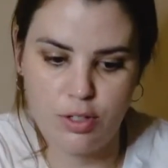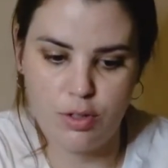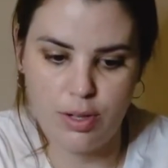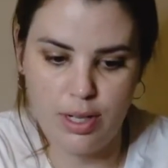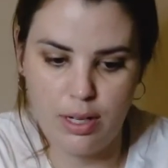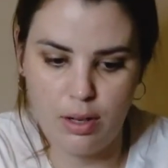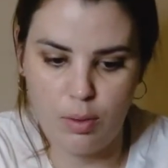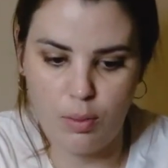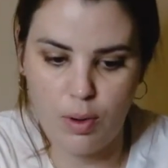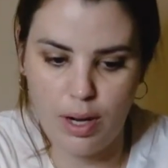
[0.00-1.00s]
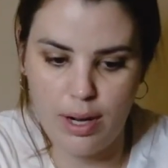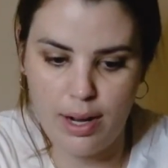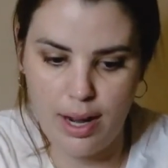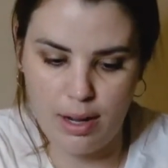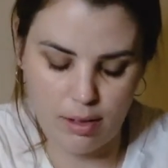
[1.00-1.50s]
doing it one
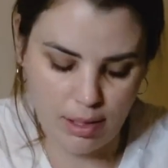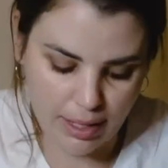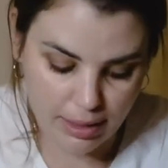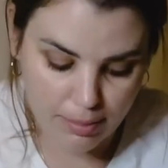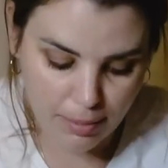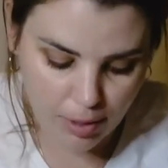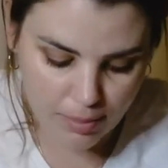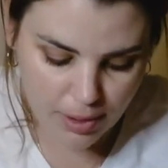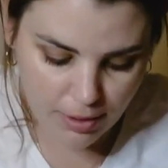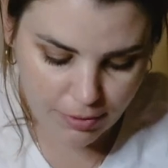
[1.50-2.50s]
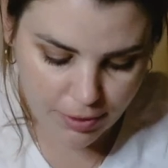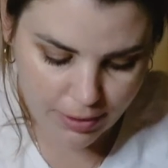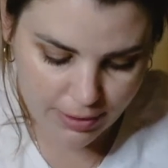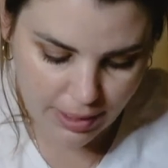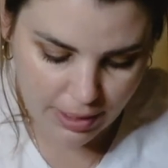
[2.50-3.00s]
nail at the moment for the
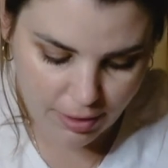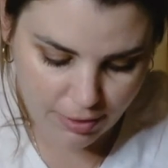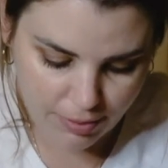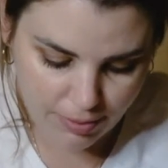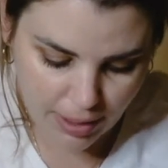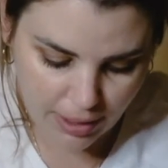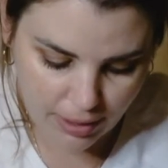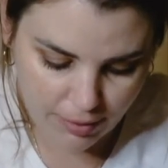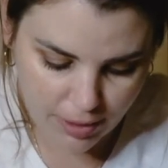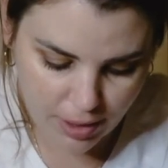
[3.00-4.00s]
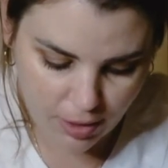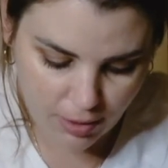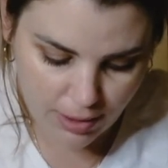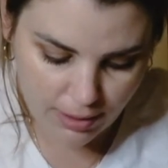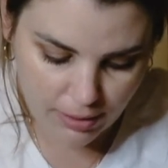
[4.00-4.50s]
sake of making the video
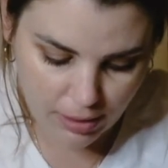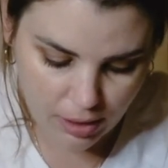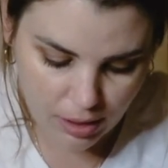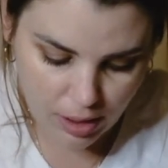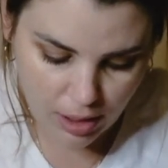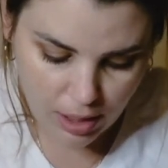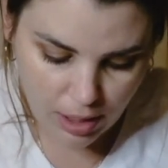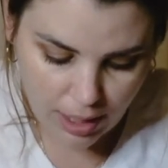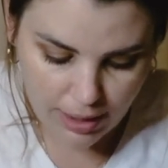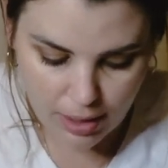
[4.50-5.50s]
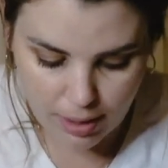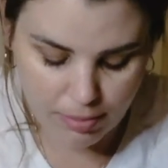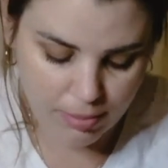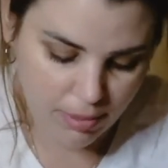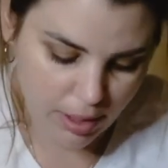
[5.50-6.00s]
easier. And then
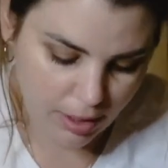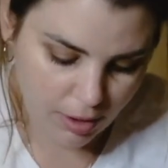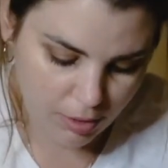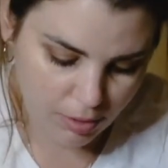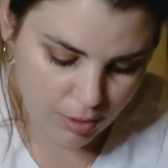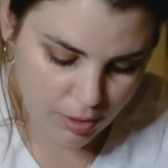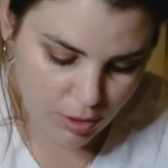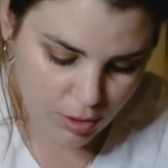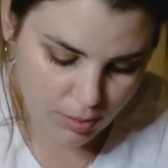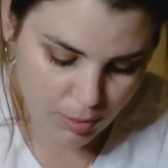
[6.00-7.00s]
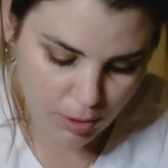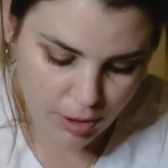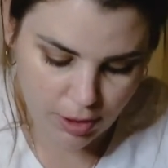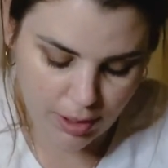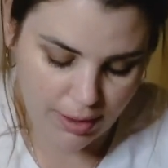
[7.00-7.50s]
I'm gonna go through and do them all. You
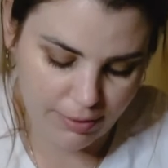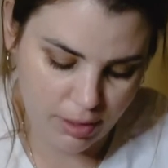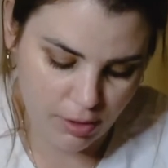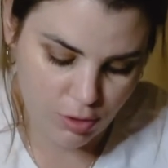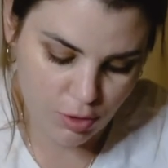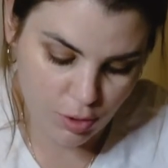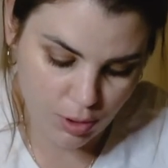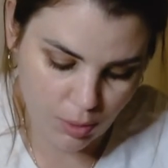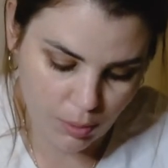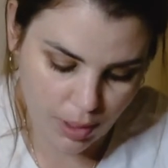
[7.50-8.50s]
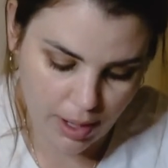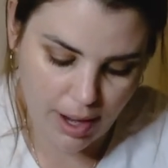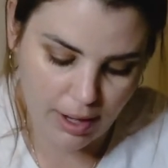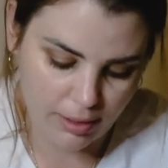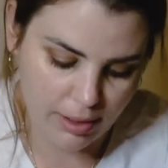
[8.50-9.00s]
don't have to do it one
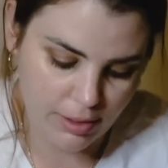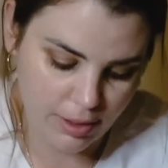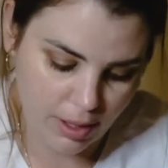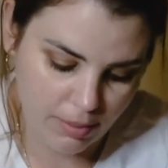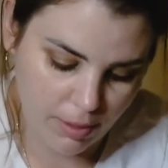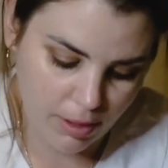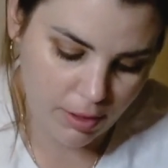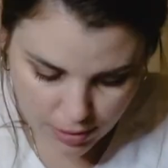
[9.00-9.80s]
nail at a time though.